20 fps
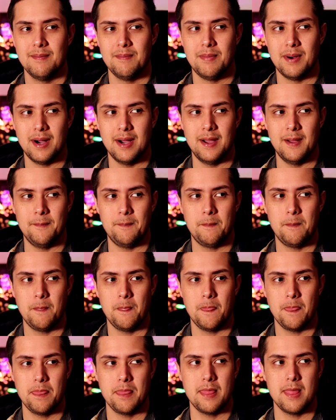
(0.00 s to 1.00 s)
but
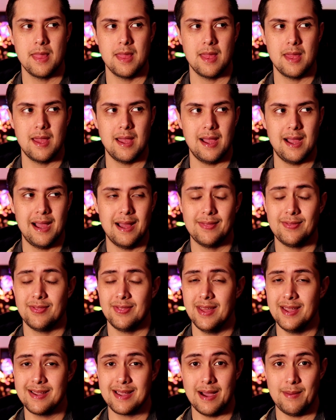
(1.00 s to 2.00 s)
I
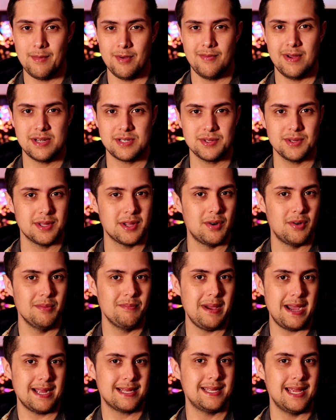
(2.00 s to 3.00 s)
think I'm eventually
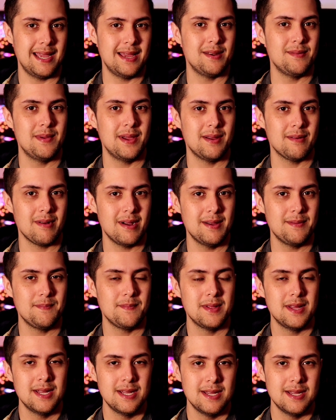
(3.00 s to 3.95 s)
going back to anime, right?